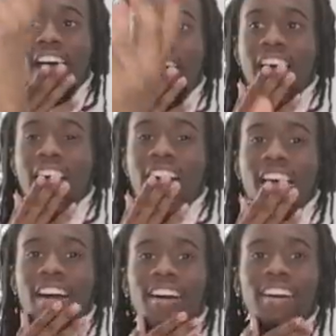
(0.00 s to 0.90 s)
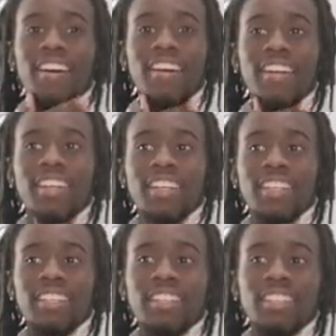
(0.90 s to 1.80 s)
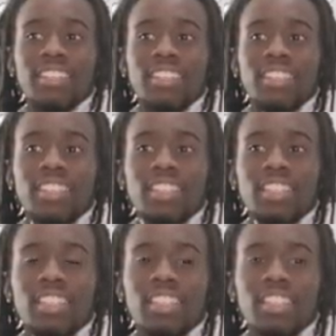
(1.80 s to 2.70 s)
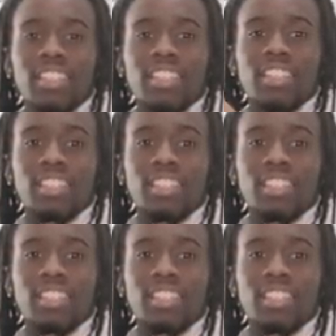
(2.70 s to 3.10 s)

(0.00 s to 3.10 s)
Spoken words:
No words are spoken by the person on screen.